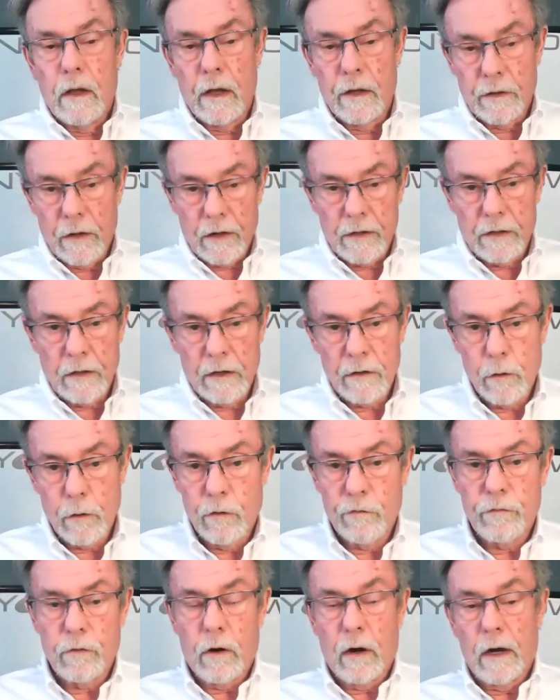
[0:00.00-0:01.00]

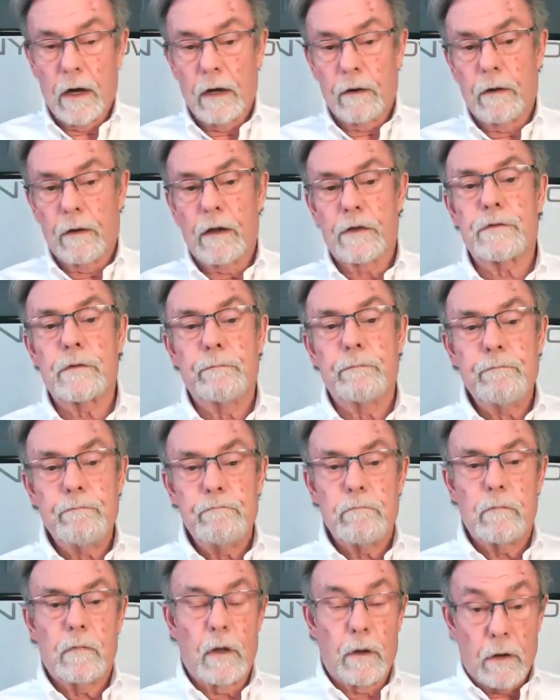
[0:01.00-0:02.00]
9904 IRS
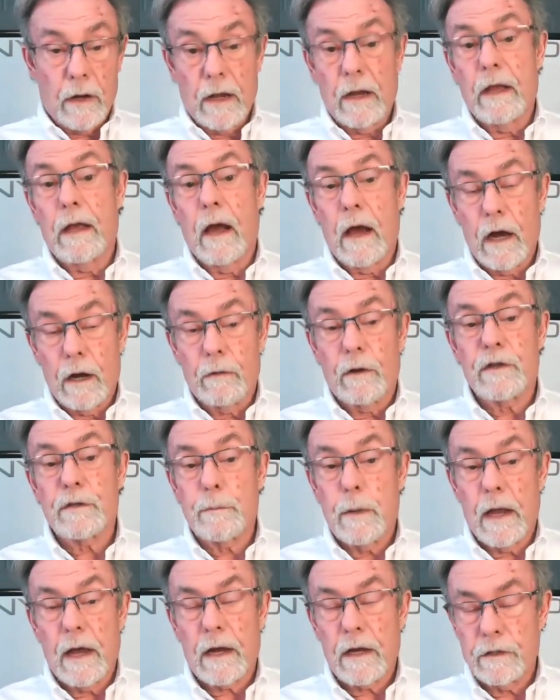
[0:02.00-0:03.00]
or uh, IRS
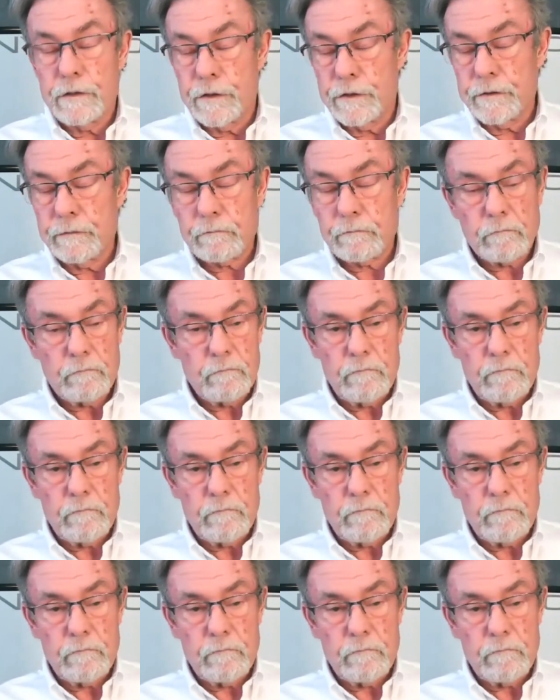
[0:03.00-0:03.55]
packages.